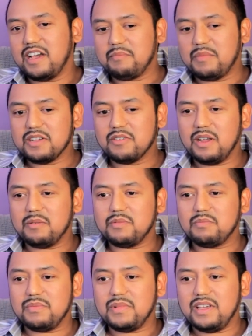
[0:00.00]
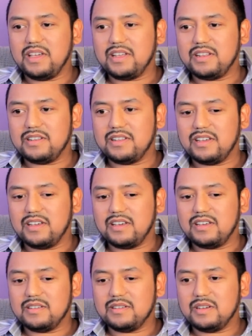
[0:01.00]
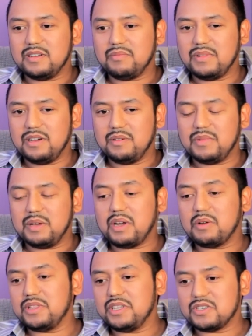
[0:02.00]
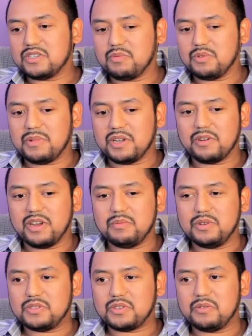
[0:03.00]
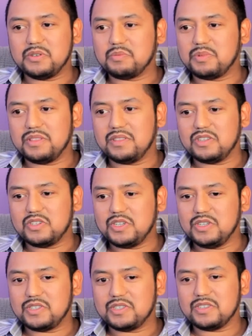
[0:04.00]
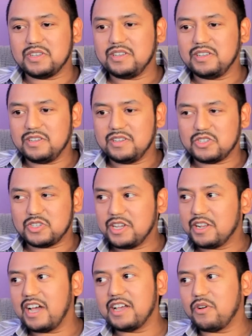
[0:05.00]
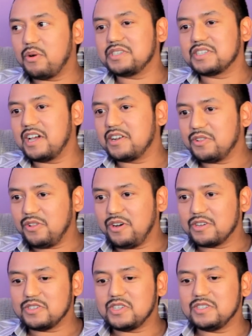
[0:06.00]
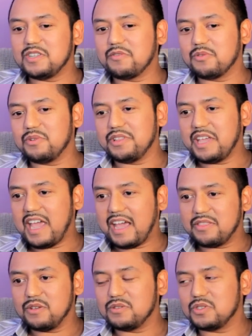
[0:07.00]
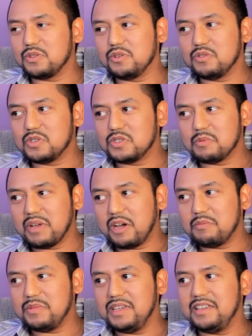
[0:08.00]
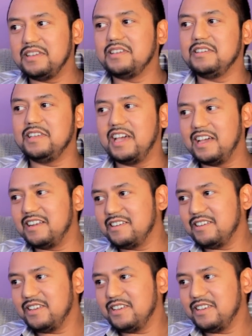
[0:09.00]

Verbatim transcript: My grandma and, uh, um, and my relationship with my grandma has always been that she's she and I have always gotten along, and she's never really had those delusions about me yet.